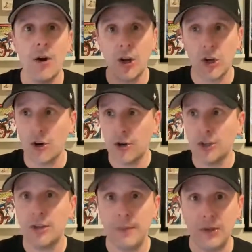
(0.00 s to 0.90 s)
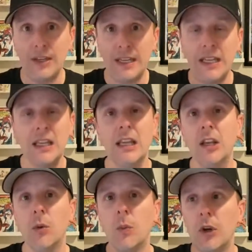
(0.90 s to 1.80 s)
Our current community
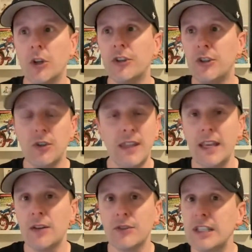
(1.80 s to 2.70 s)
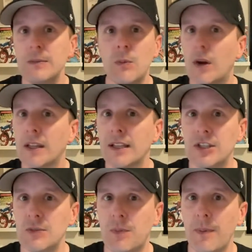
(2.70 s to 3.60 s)
will they don't seem to want to let
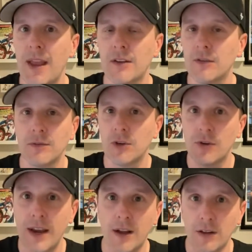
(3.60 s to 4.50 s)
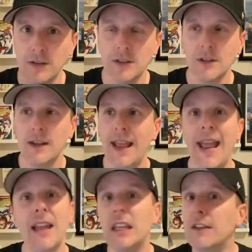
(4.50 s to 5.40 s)
Superman grail,
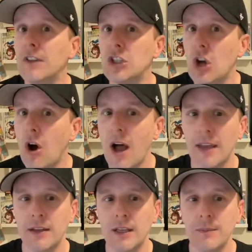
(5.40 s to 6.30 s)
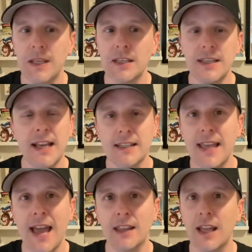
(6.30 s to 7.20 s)
and even Todd because he has
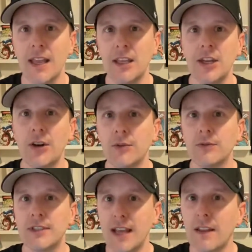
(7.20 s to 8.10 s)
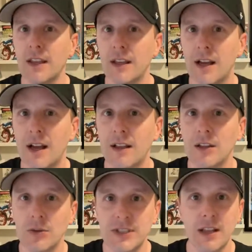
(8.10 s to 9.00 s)
that like you know selling uh,
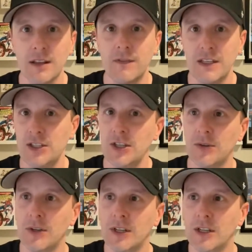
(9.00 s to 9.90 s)
low selling fee too.